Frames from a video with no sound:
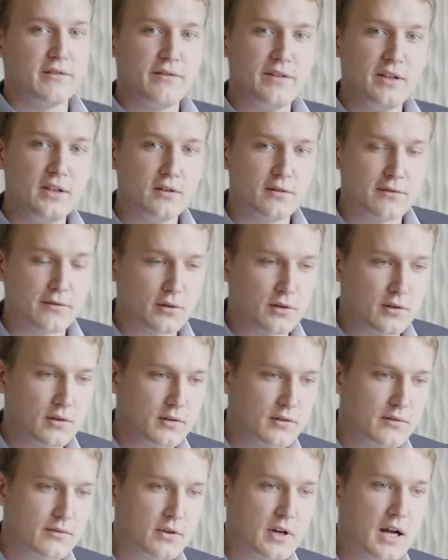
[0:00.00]
feel
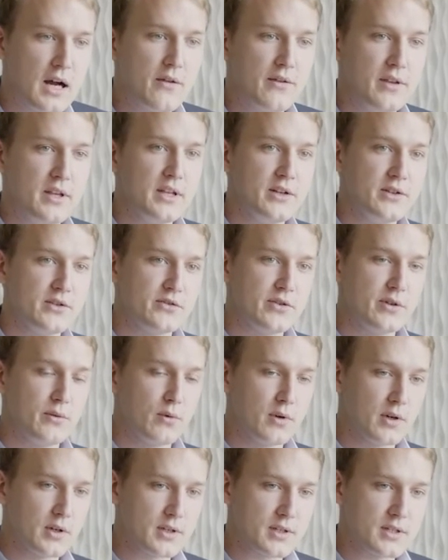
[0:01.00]
for, for how the industry
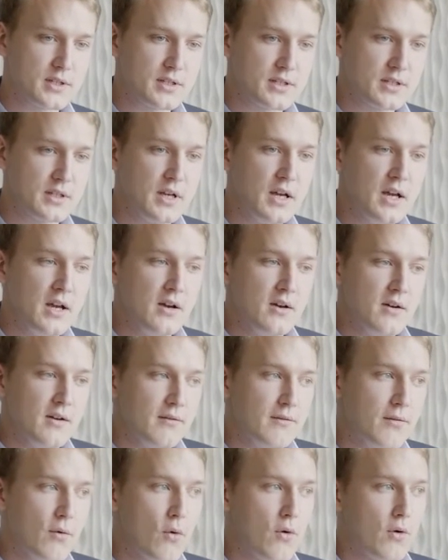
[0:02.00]
works,
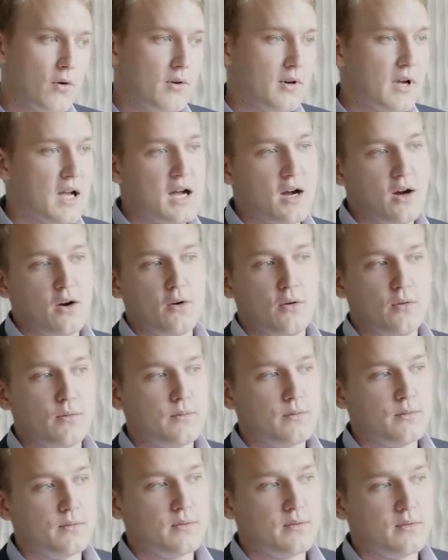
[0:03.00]
for
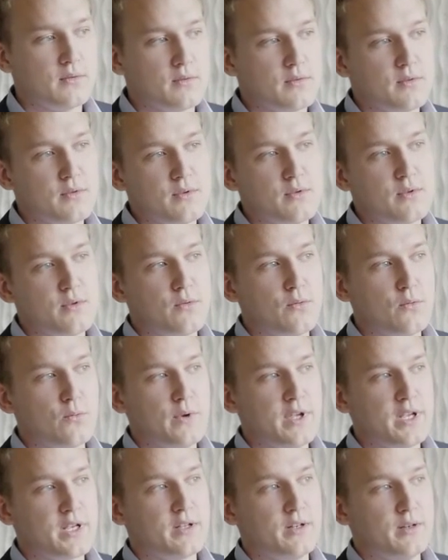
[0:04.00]
how
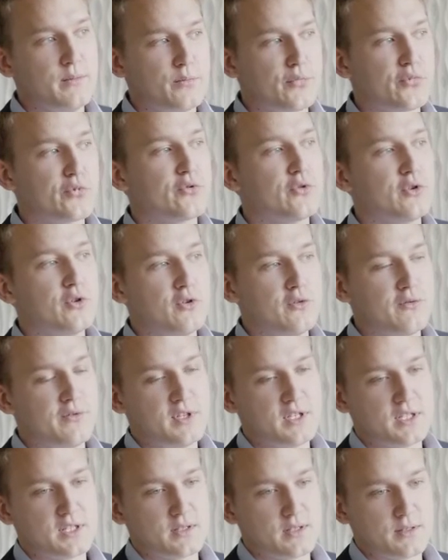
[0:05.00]
we can improve
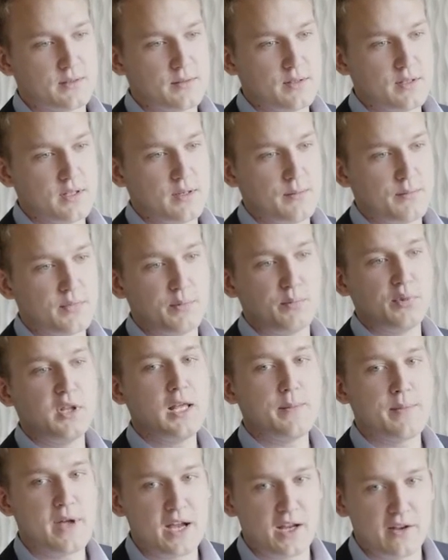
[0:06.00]
this the, the
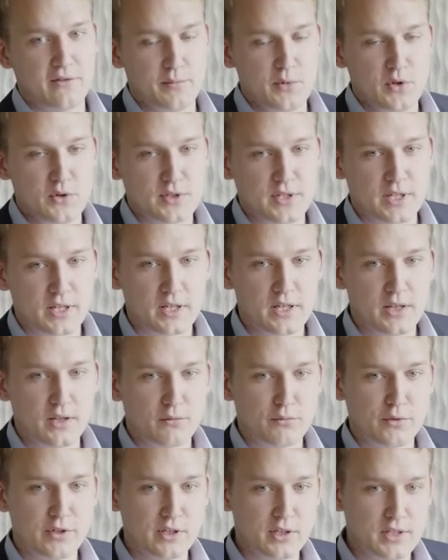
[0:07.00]
playback of music and
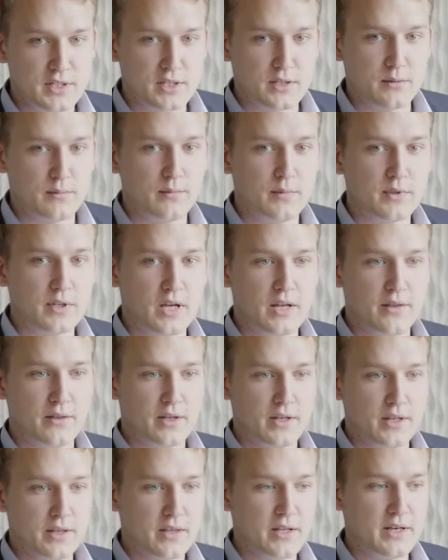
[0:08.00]
the realism and
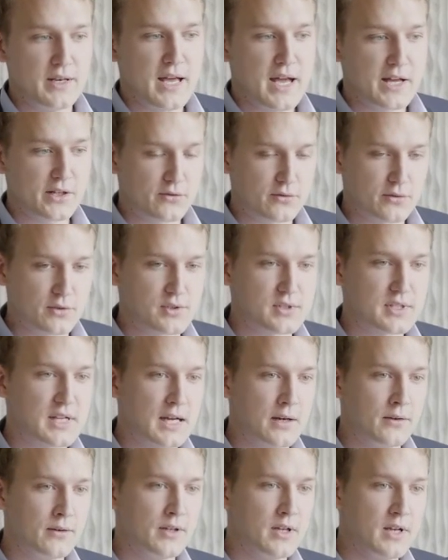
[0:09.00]
the, the natural
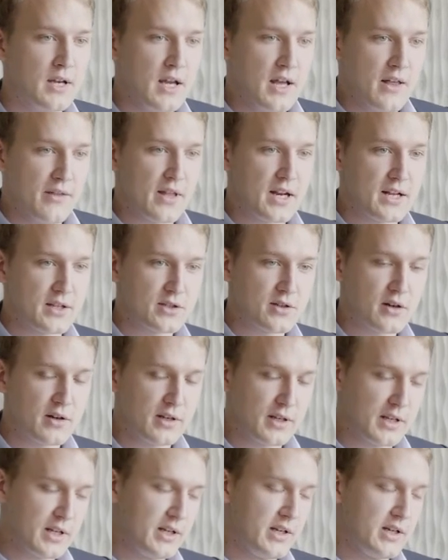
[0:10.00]
sound that I
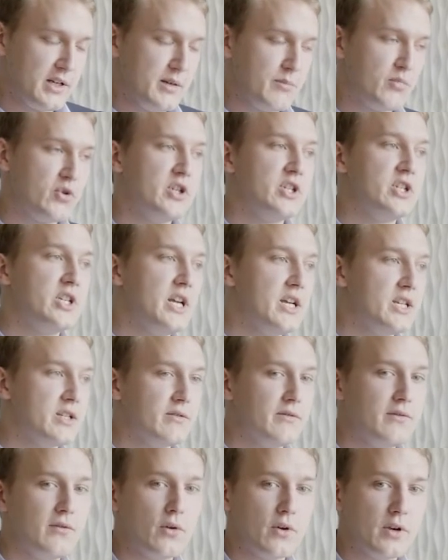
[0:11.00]
started getting an
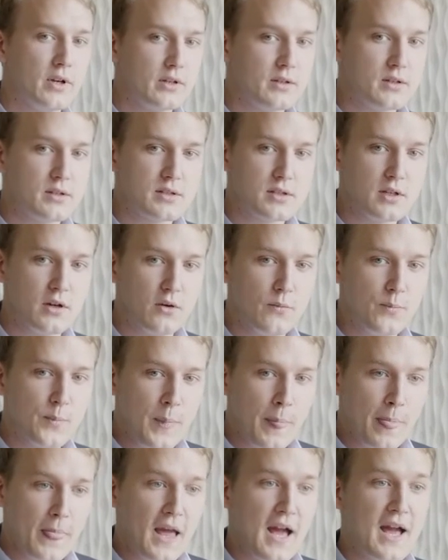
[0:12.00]
appreciation for it. So
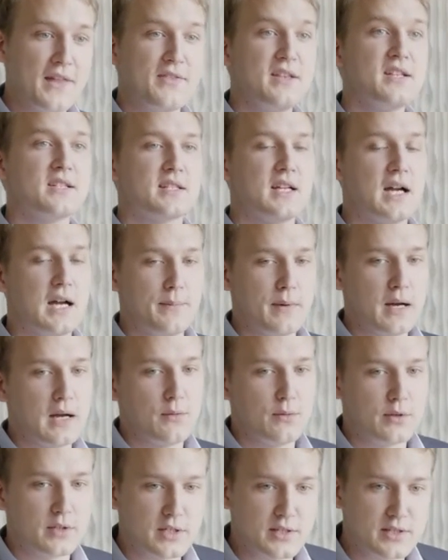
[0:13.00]
at this time, I
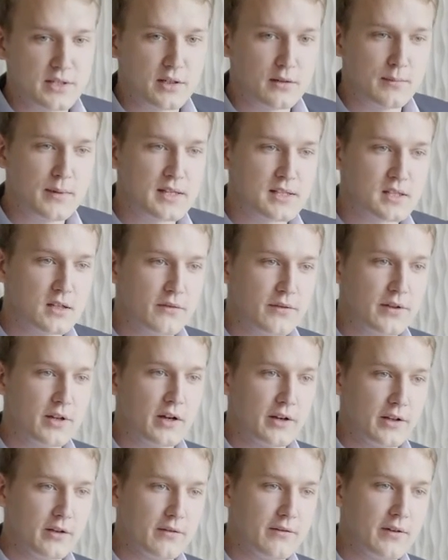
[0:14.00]
would consider myself an
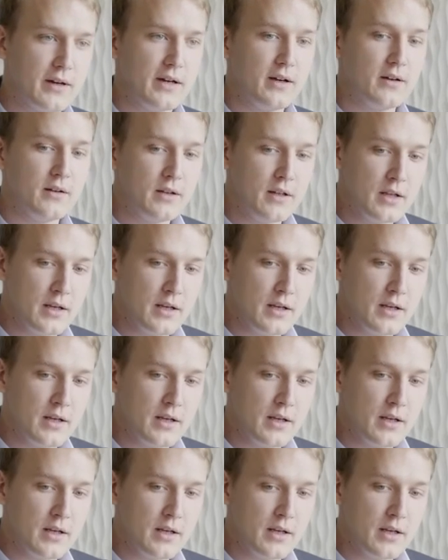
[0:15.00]
audiophile.